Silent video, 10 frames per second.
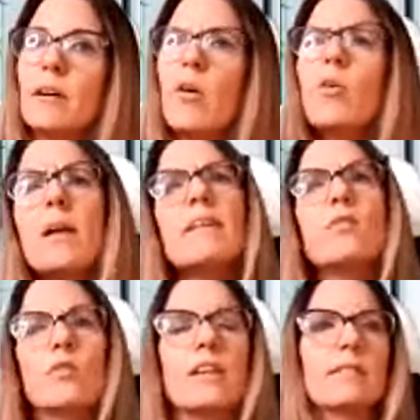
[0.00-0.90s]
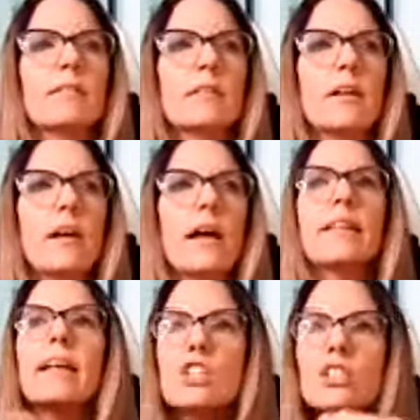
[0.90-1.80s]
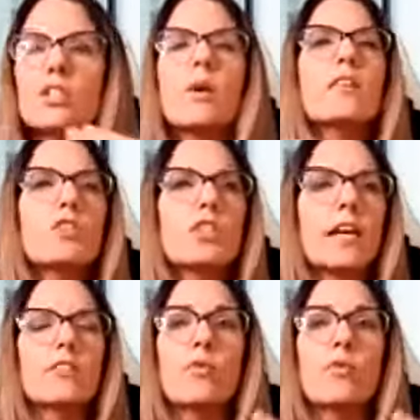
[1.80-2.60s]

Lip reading: Oh, let me do this. And then try to change.